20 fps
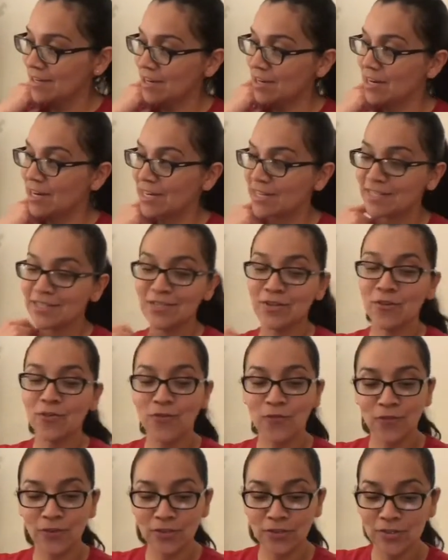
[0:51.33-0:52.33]
All right,
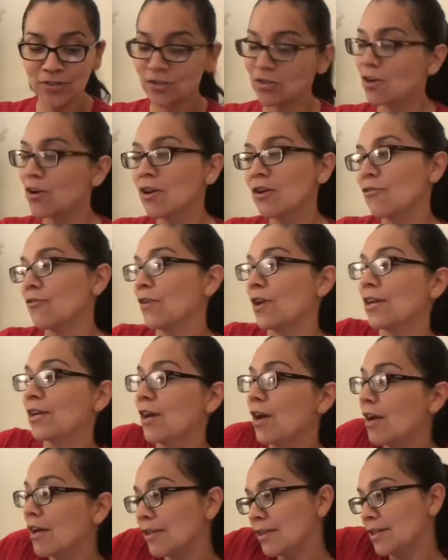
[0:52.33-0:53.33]
so first off, I
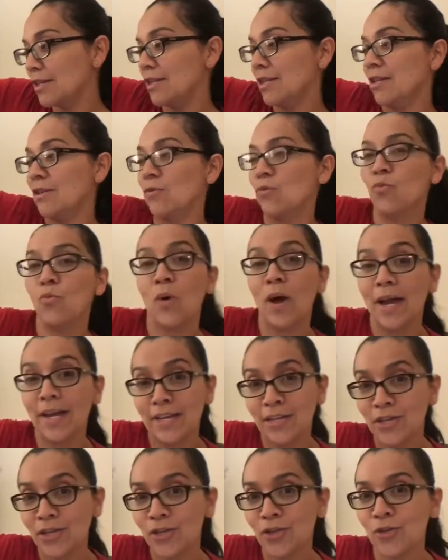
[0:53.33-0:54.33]
got the
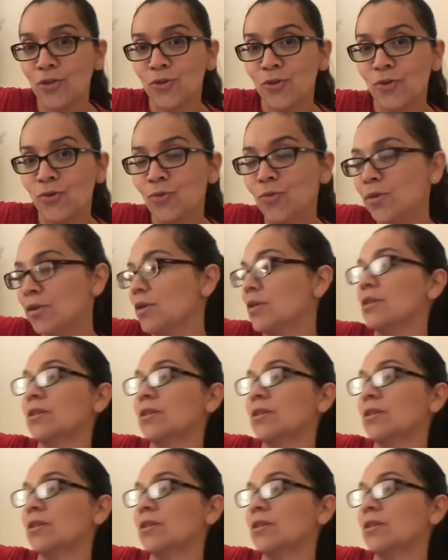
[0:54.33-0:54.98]
YQ